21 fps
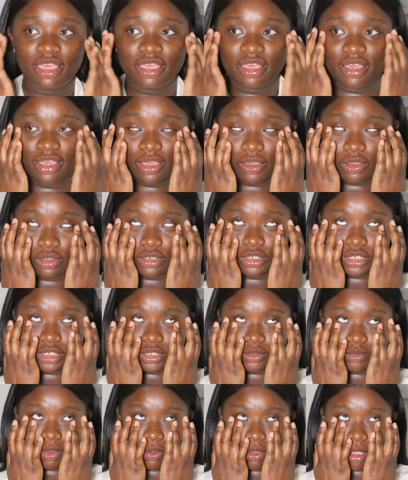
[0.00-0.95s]
Your girl
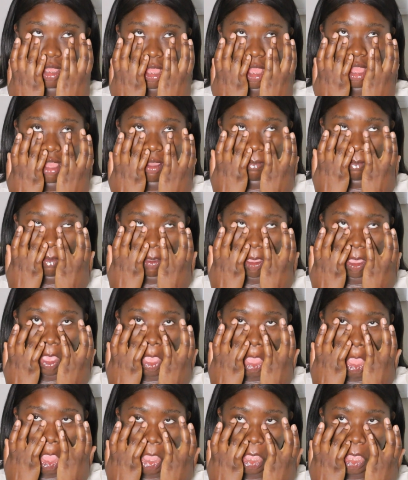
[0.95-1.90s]
just woke up.
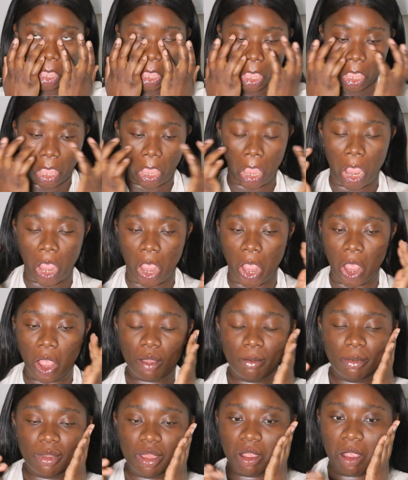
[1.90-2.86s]
Uh,
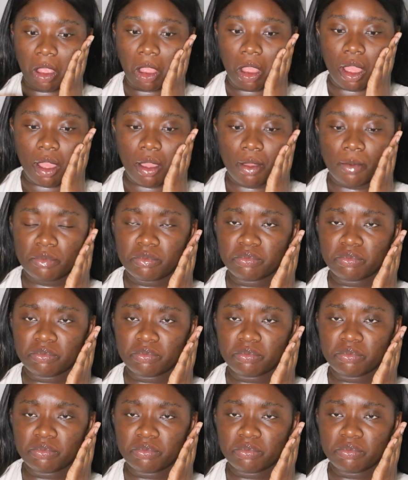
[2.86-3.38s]
oh my god.